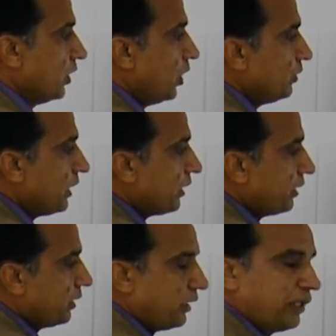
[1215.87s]
Now
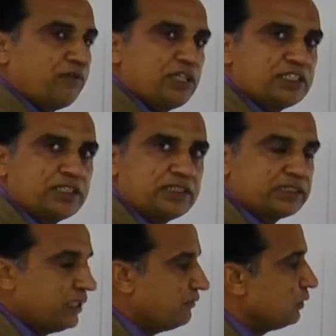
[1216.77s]
the equation
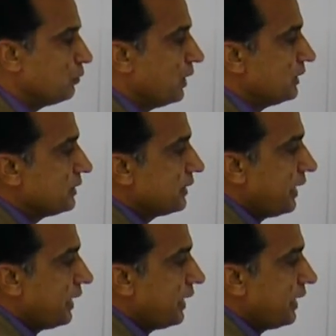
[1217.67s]
is given to us